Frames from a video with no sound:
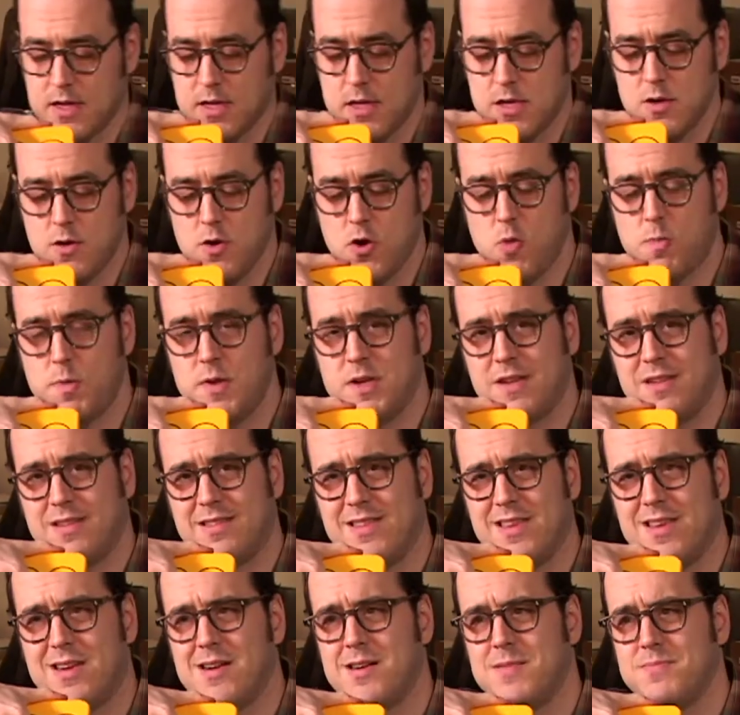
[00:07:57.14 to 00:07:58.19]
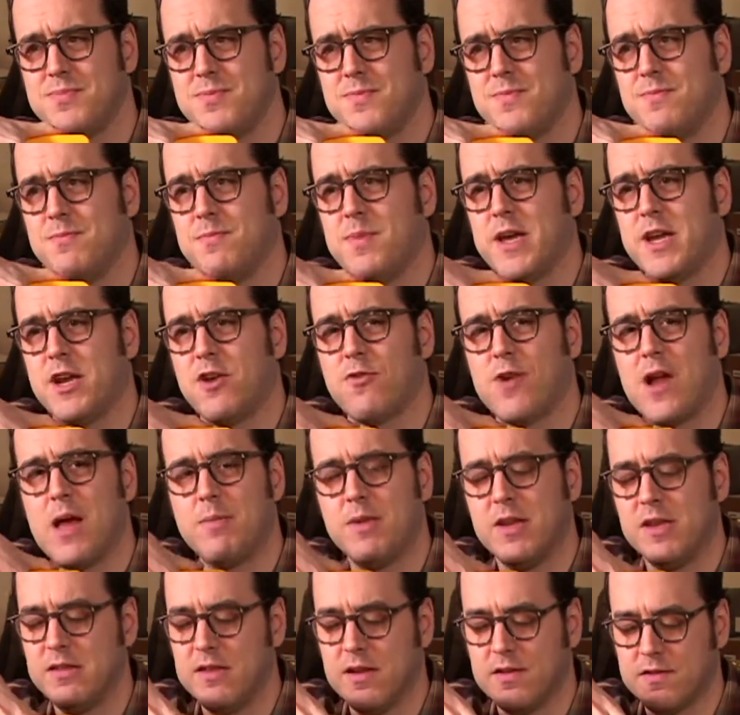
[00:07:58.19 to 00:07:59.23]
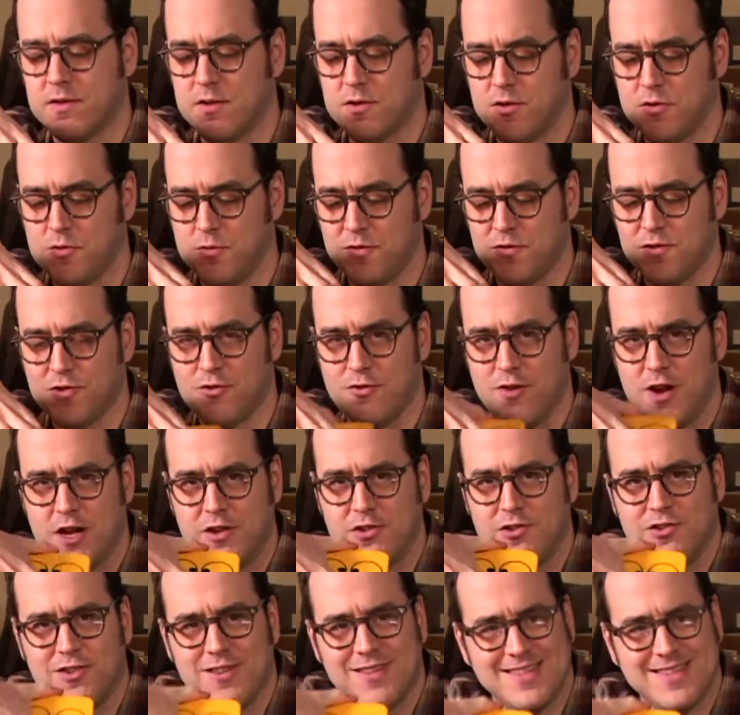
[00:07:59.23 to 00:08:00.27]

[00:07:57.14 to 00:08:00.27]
then you open this thing up by grabbing Disc-kun's crotch.